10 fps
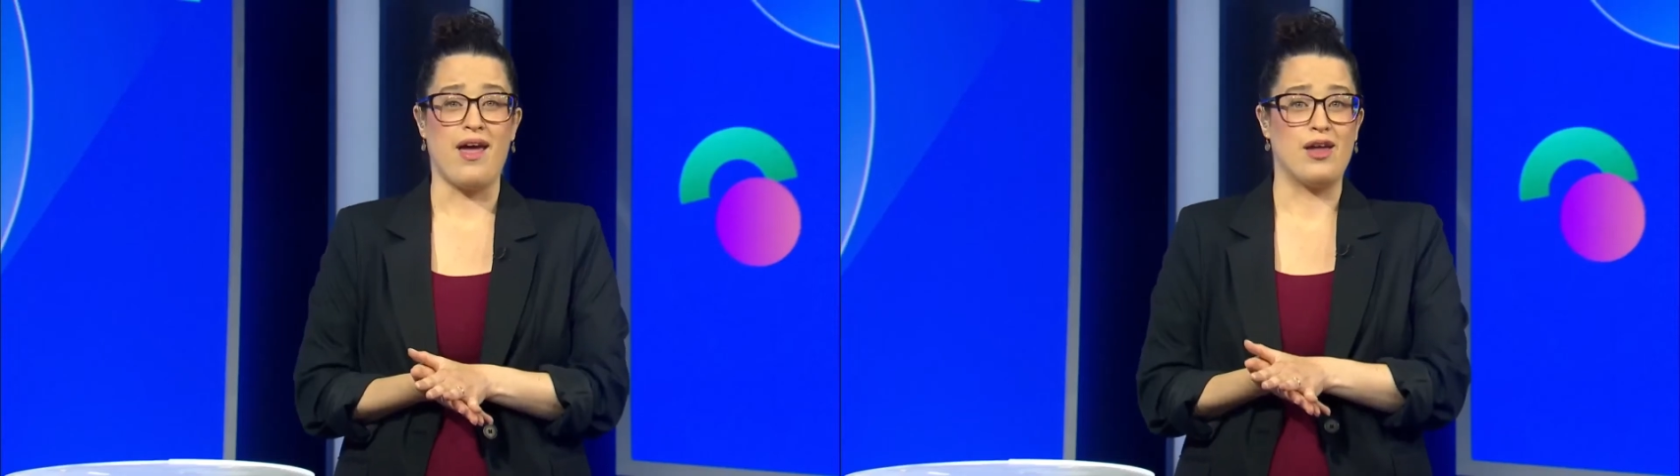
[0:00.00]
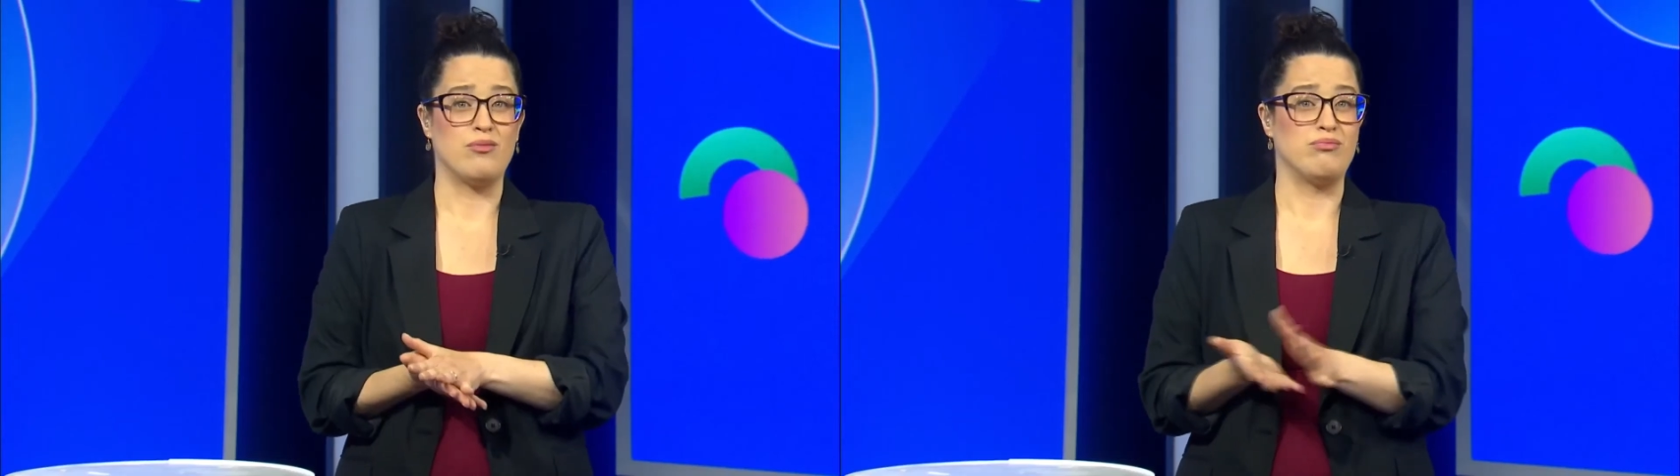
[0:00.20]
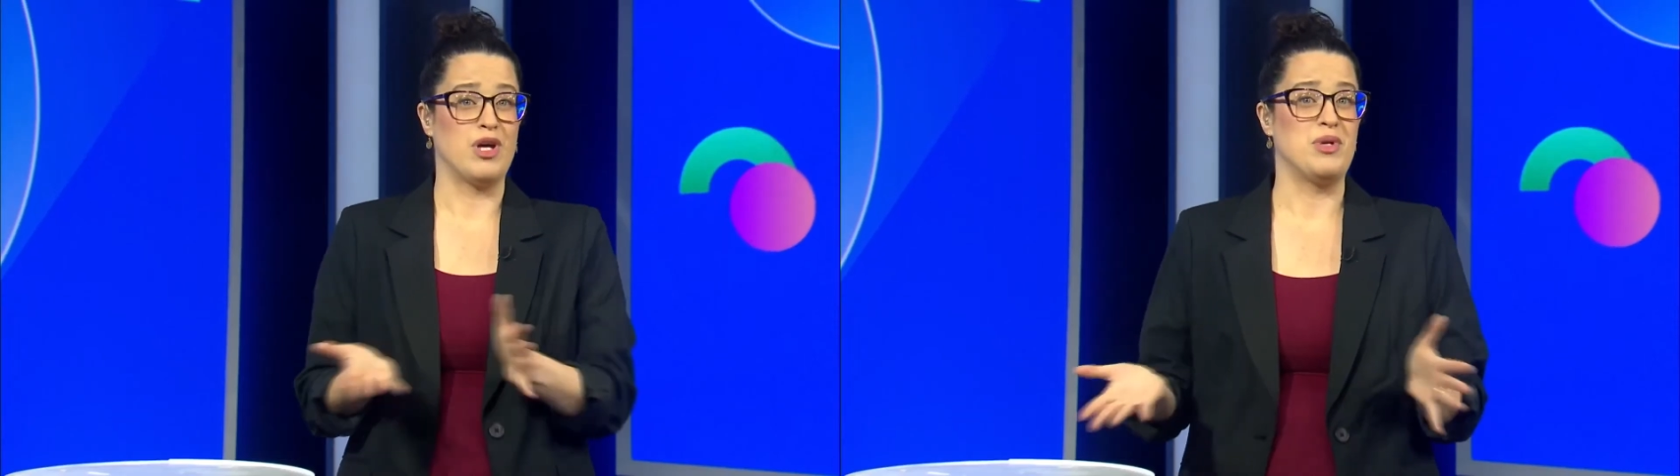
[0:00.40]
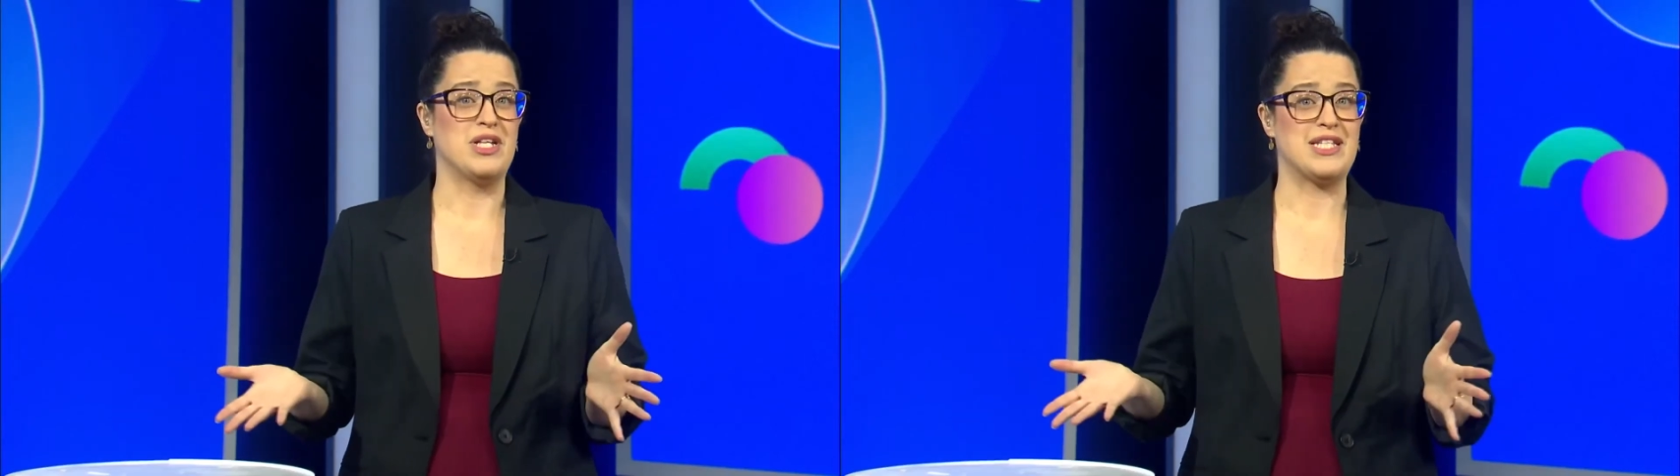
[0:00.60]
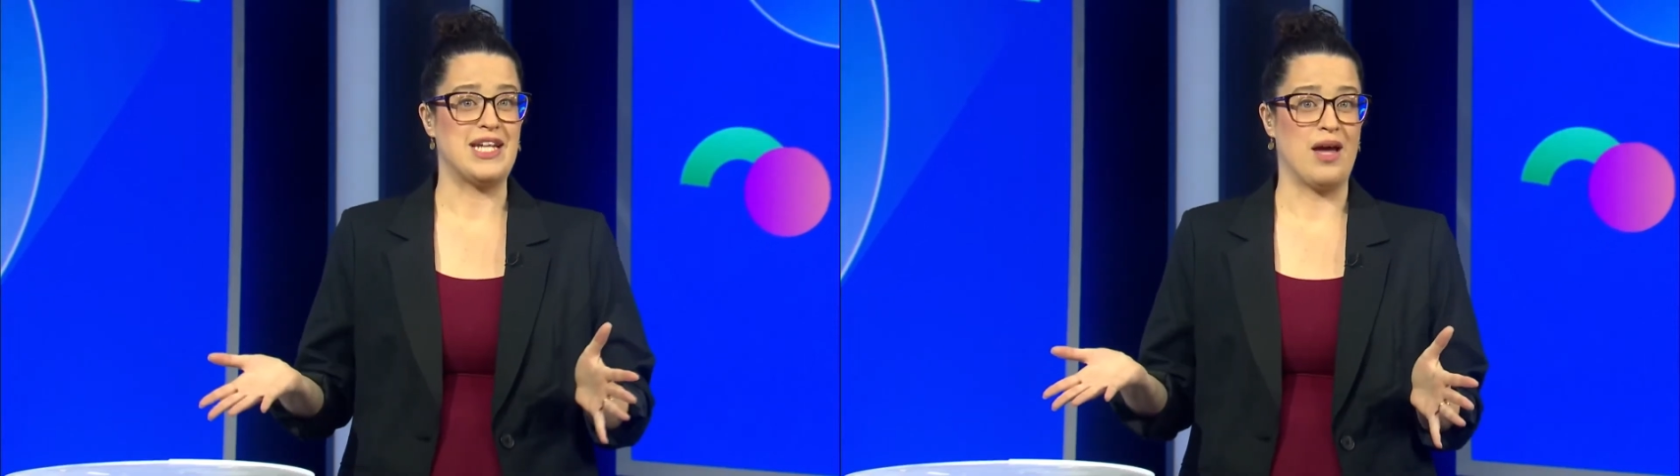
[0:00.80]
And maybe
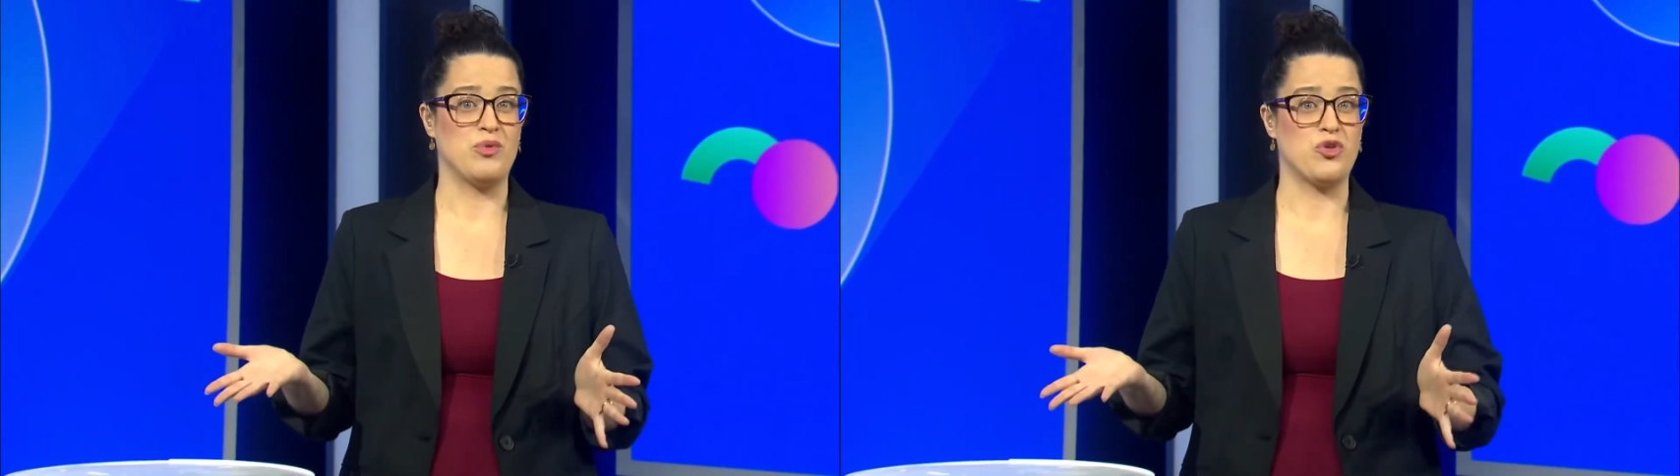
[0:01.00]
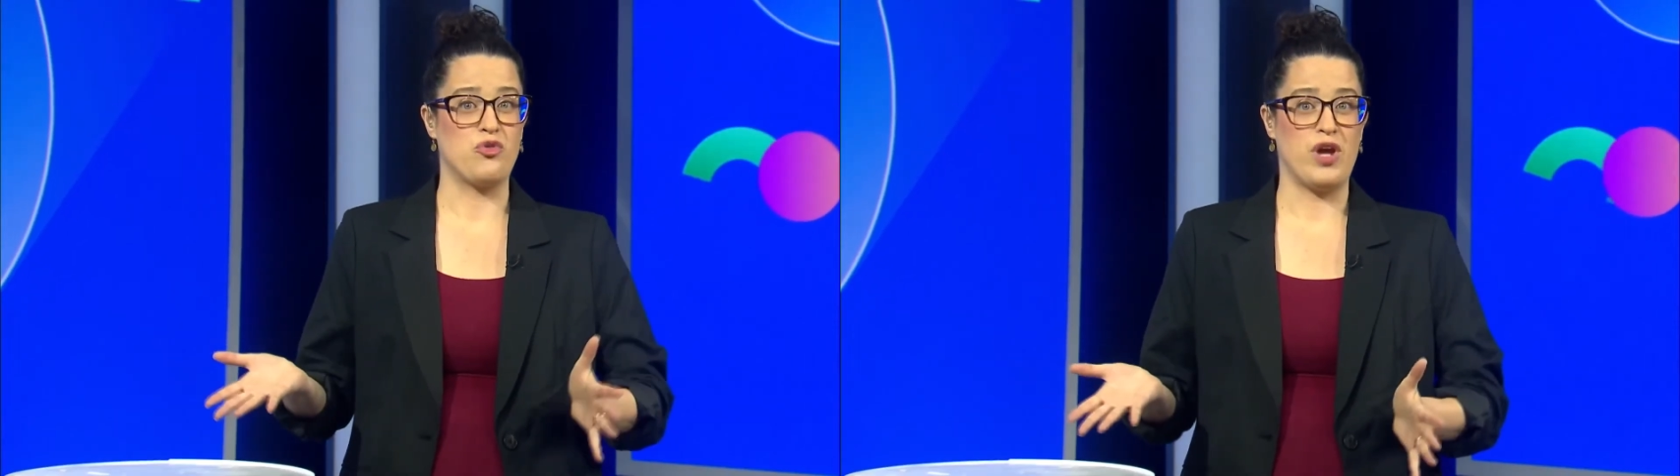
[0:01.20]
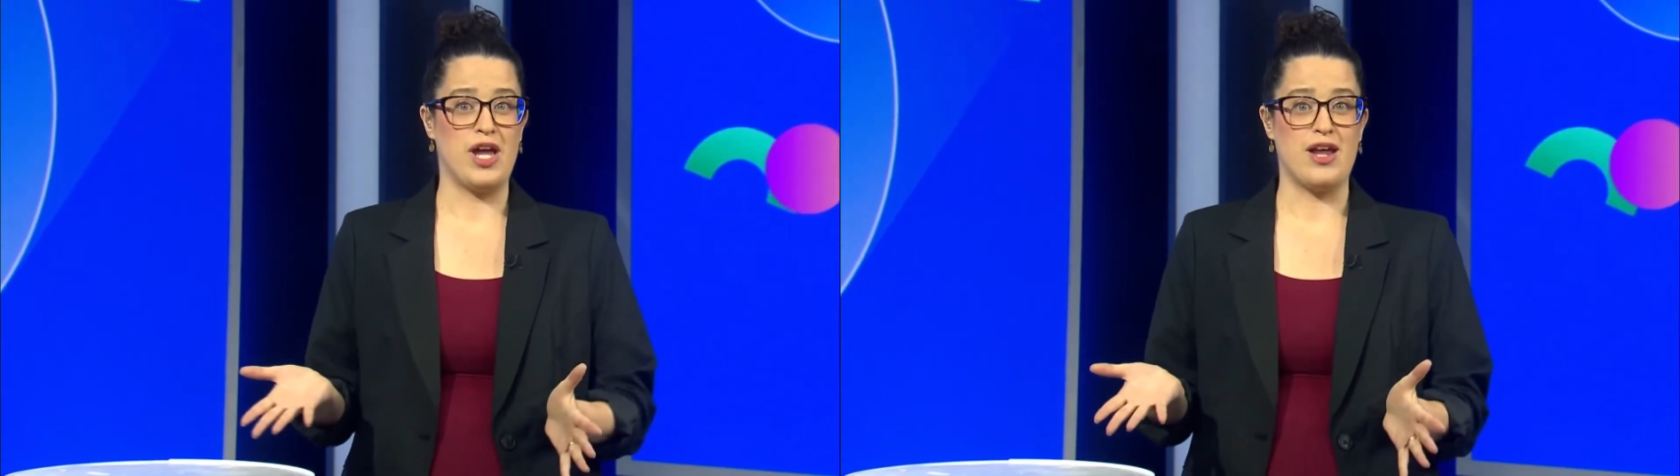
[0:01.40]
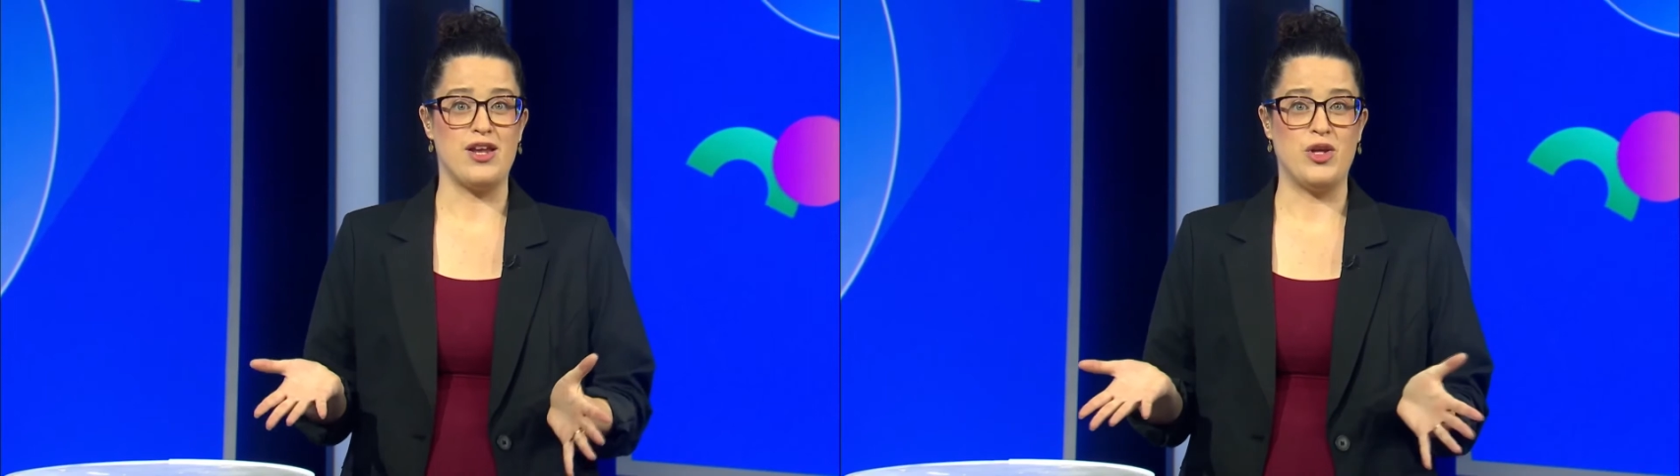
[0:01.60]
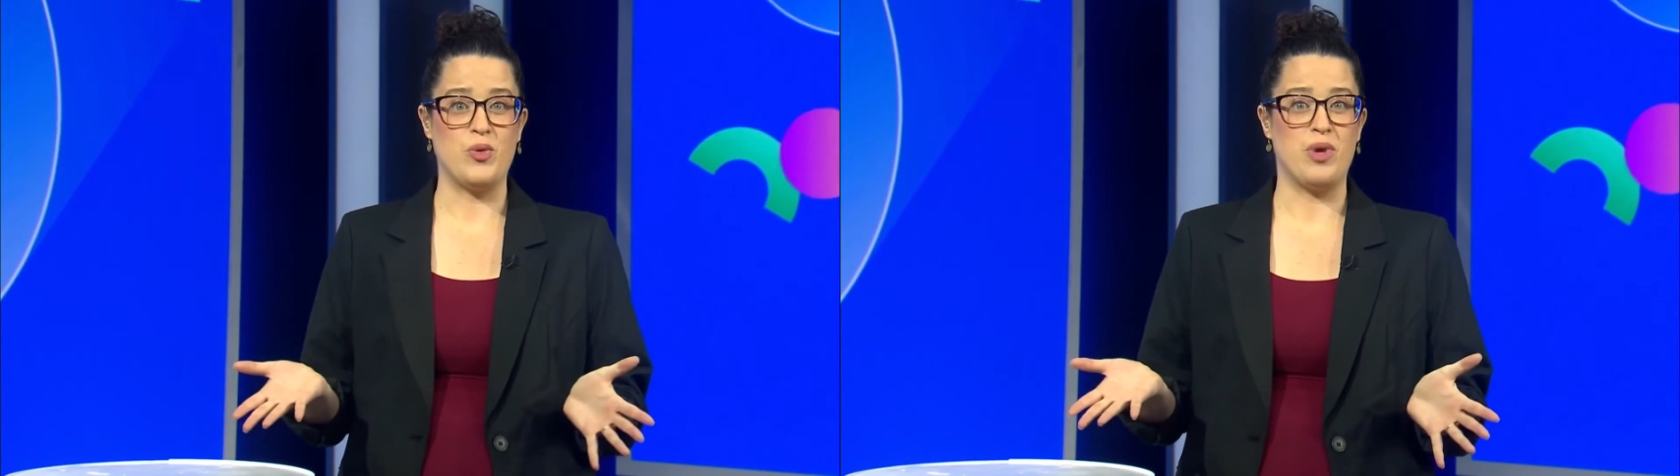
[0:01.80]
it's time to create a
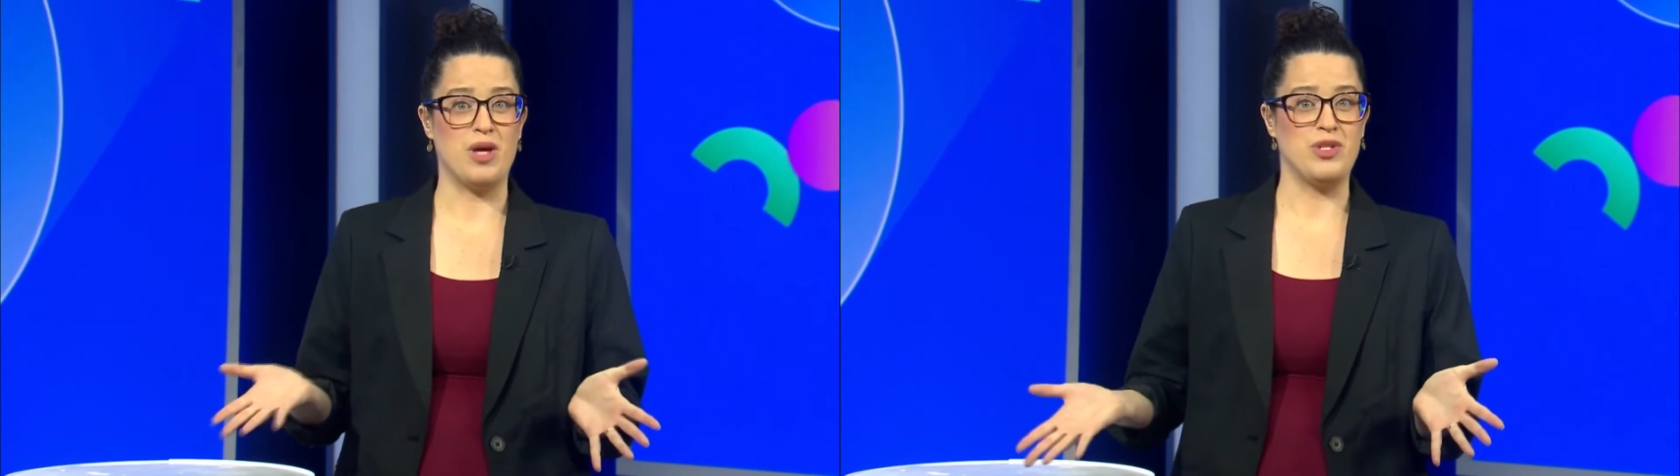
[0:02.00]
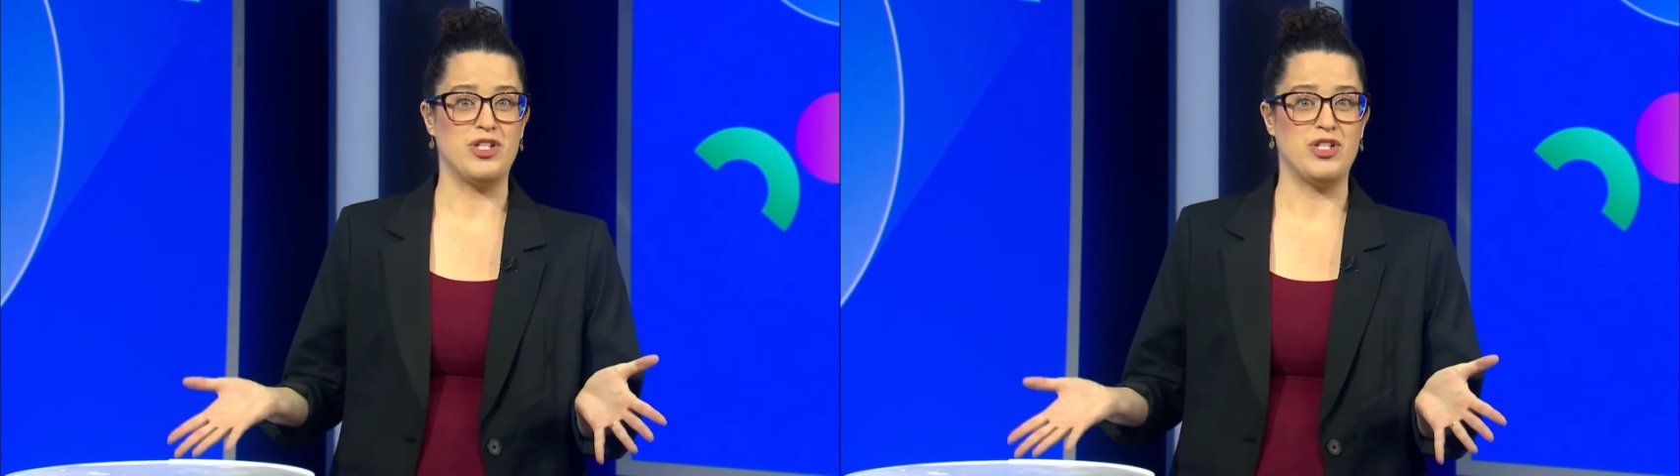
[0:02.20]
new baby